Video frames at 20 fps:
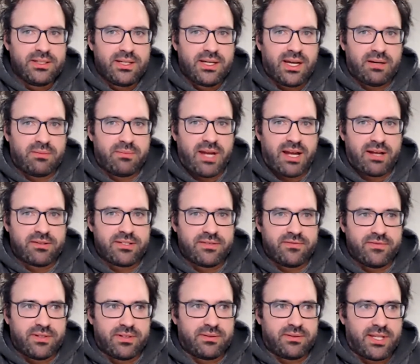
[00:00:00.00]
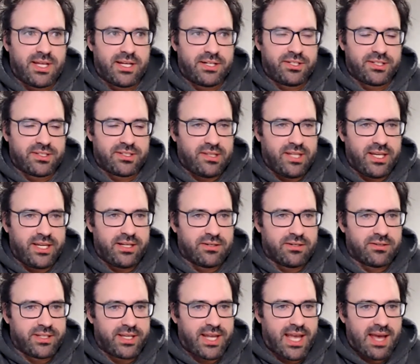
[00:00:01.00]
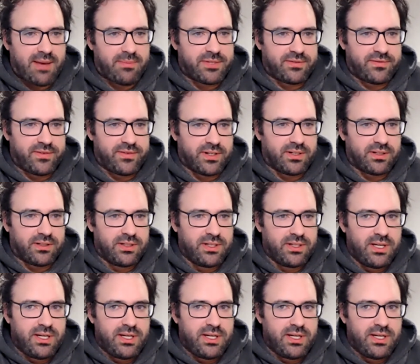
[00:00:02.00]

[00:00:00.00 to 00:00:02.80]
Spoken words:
amounts of it that just linger in the atmosphere.